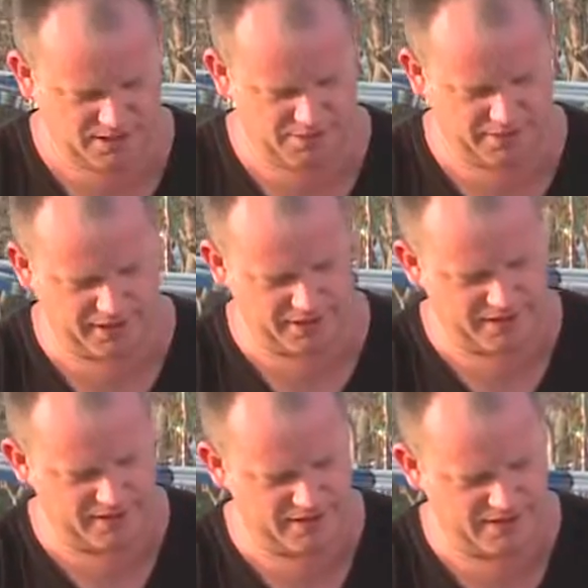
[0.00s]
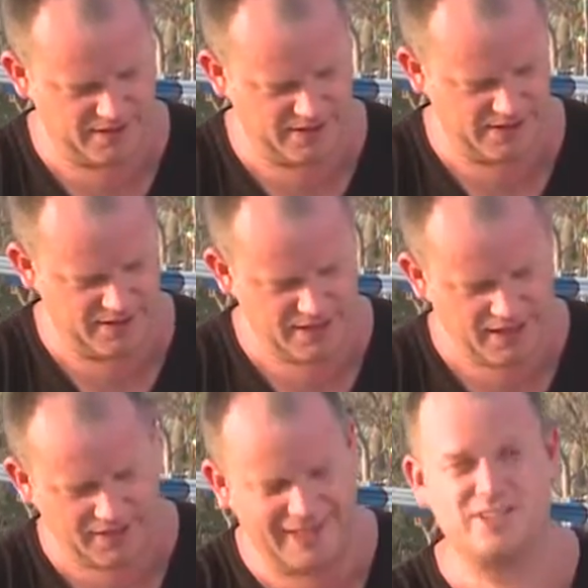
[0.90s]
There we go.
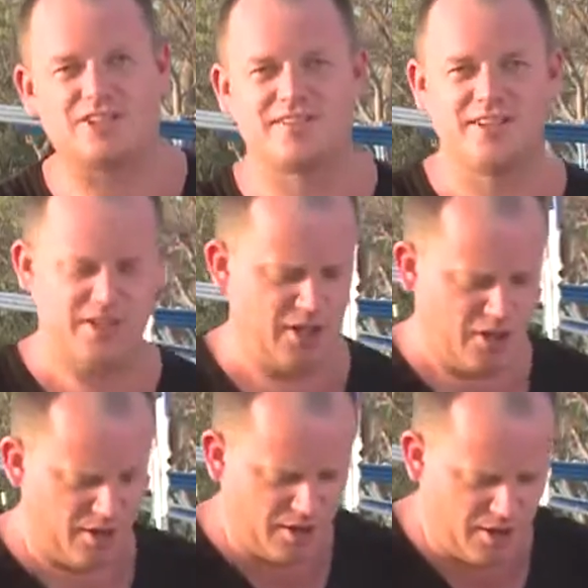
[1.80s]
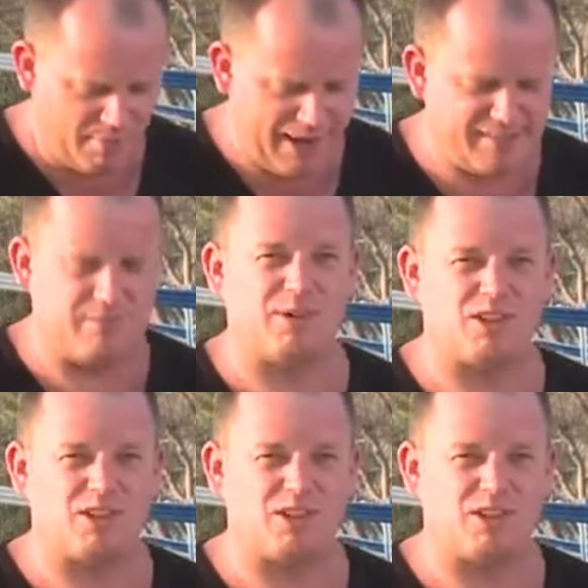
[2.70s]
And that just makes it